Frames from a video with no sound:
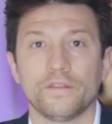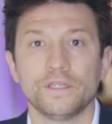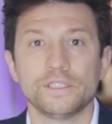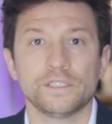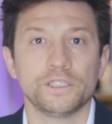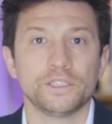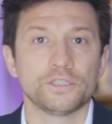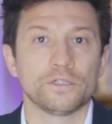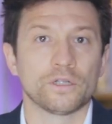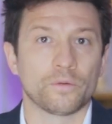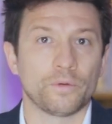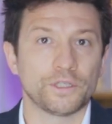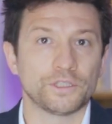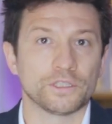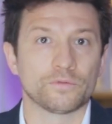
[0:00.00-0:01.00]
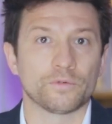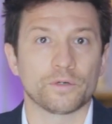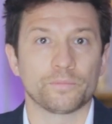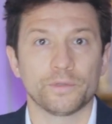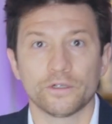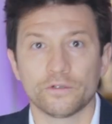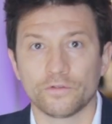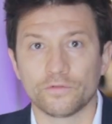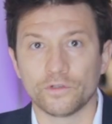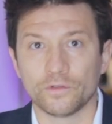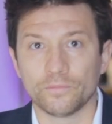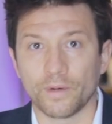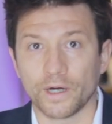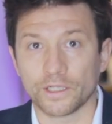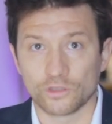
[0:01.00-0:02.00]
These initial questions were
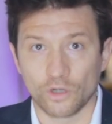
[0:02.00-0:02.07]
peer-reviewed by